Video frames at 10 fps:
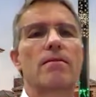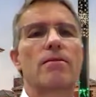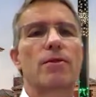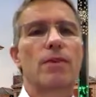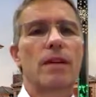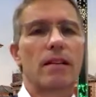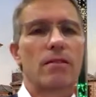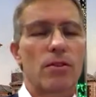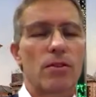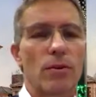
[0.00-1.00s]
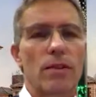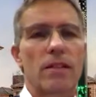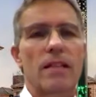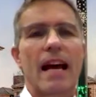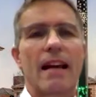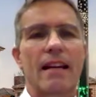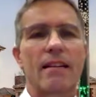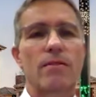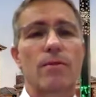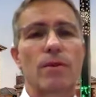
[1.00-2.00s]
you can source that in
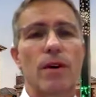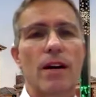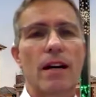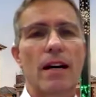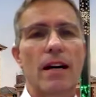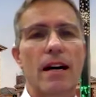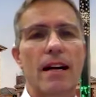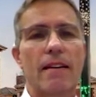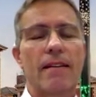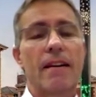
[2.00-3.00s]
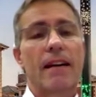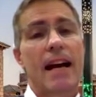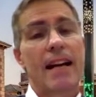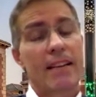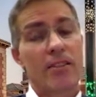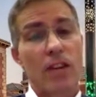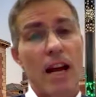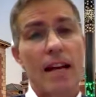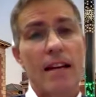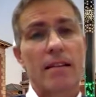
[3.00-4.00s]
through online and
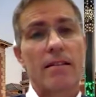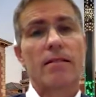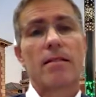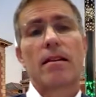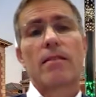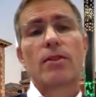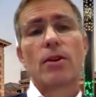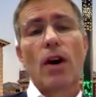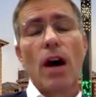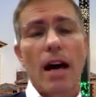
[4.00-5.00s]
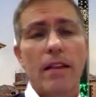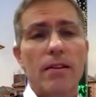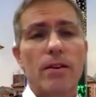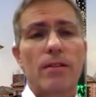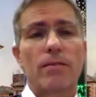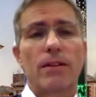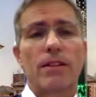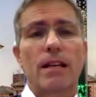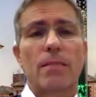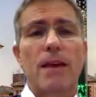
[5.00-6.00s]
exchange. Your other
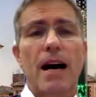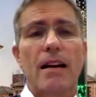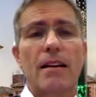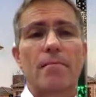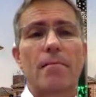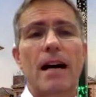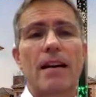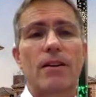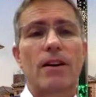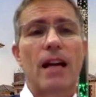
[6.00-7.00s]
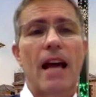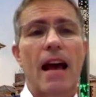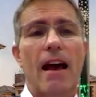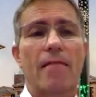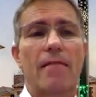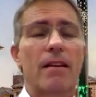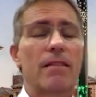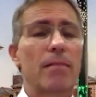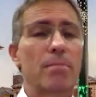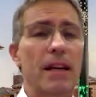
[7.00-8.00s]
university partner might not have
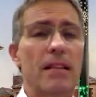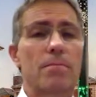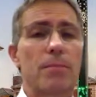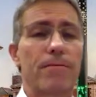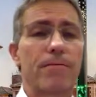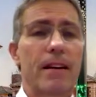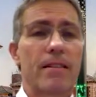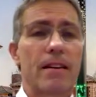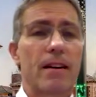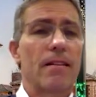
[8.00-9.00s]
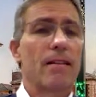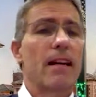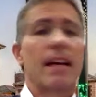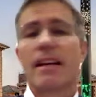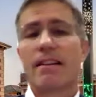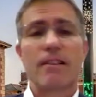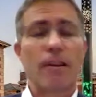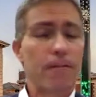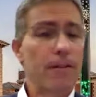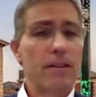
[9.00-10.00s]
the best professor in a
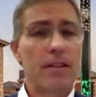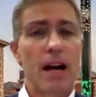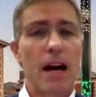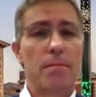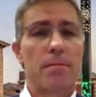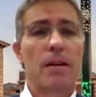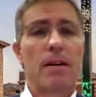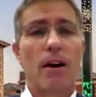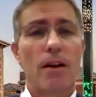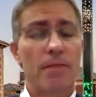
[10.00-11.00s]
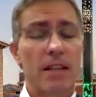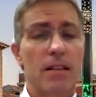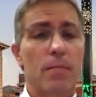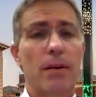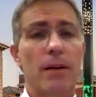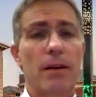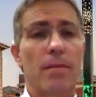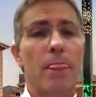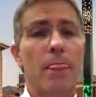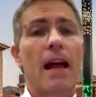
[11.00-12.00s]
different type of
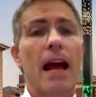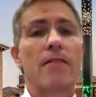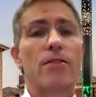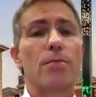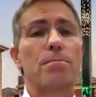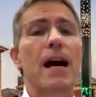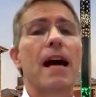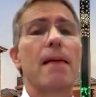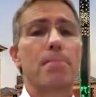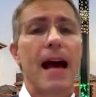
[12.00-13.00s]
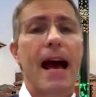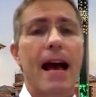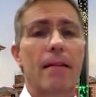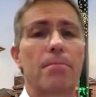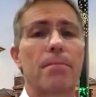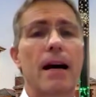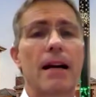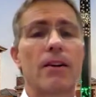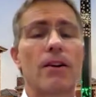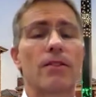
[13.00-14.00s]
discipline, and you pay back by
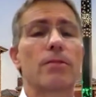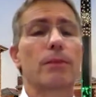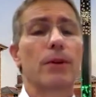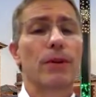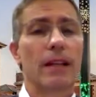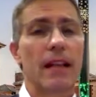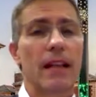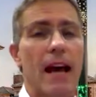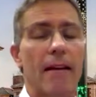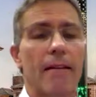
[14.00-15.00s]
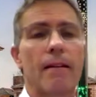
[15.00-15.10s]
contributing that.